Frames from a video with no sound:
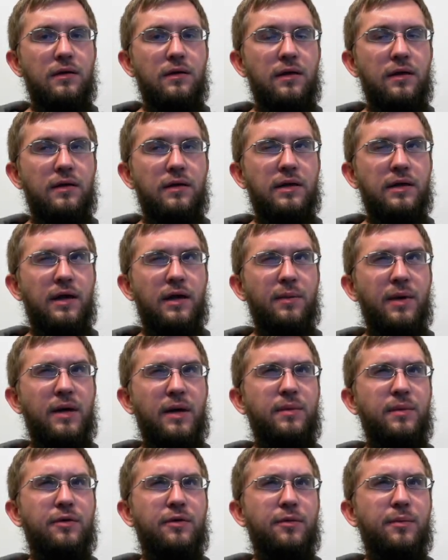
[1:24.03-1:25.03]
And then I might
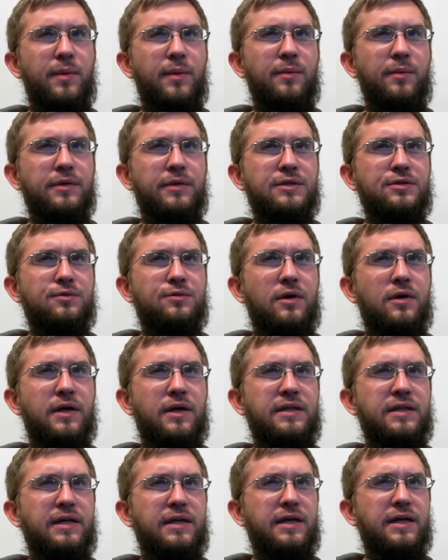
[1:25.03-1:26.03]
be remembering this wrong. I
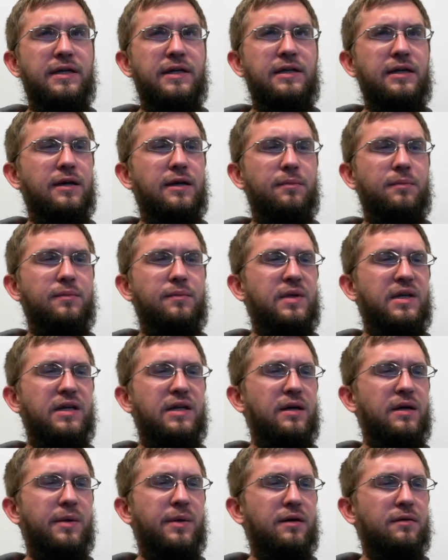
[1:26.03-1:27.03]
think I ended up
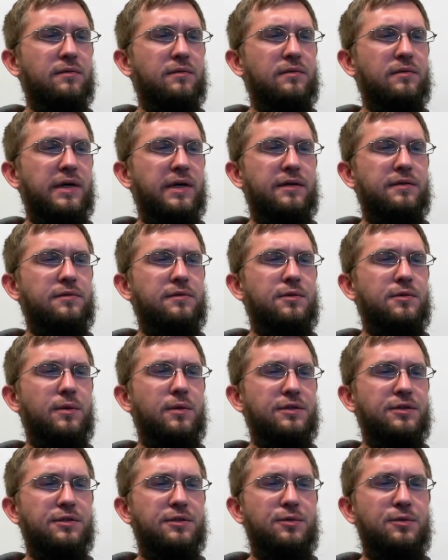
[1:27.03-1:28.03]
needing about like
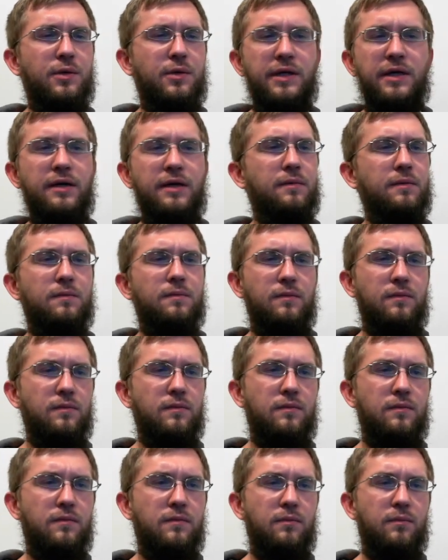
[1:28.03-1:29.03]
220
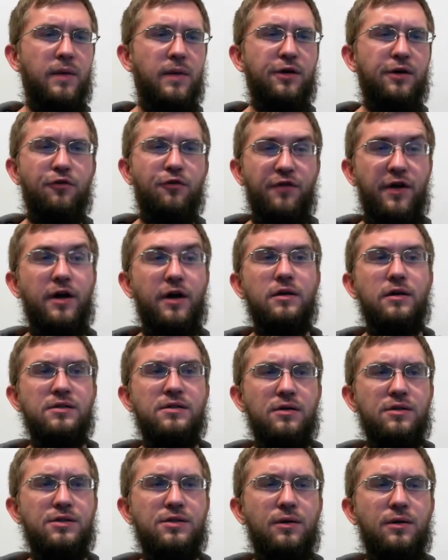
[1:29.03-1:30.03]
microfarads
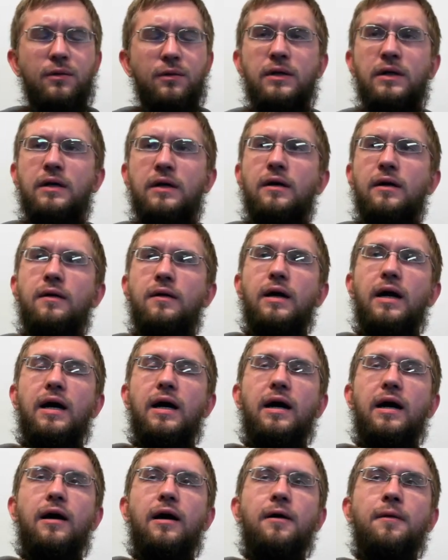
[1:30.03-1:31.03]
also.
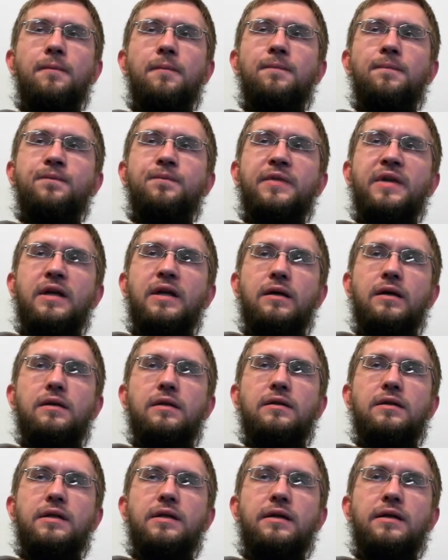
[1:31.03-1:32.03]

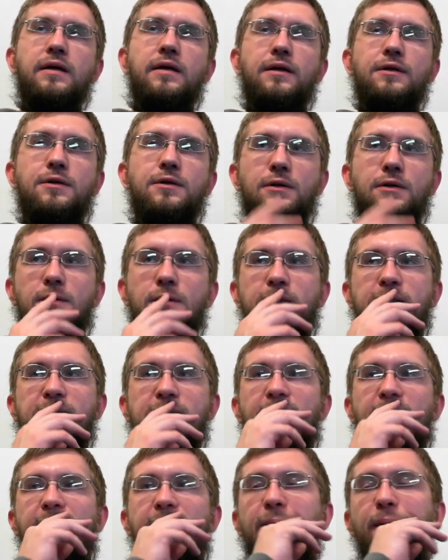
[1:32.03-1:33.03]
The
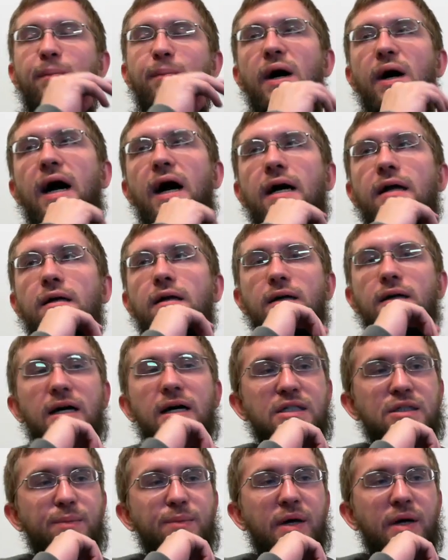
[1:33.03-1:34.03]
inductors I bought
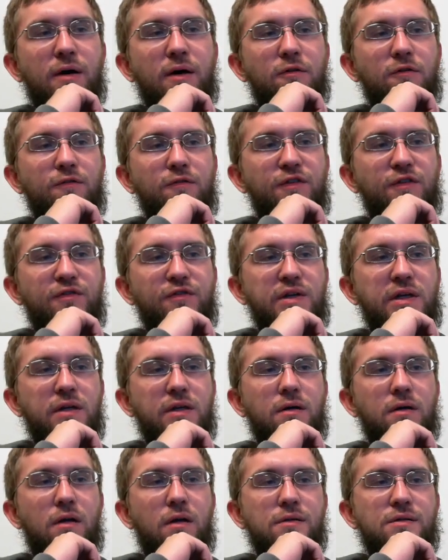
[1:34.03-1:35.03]
cost about
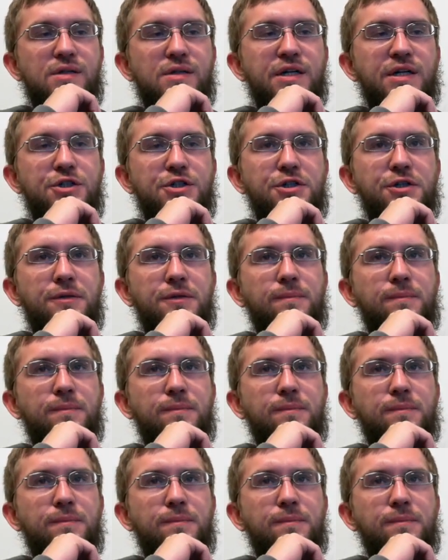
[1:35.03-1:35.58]
$15 each.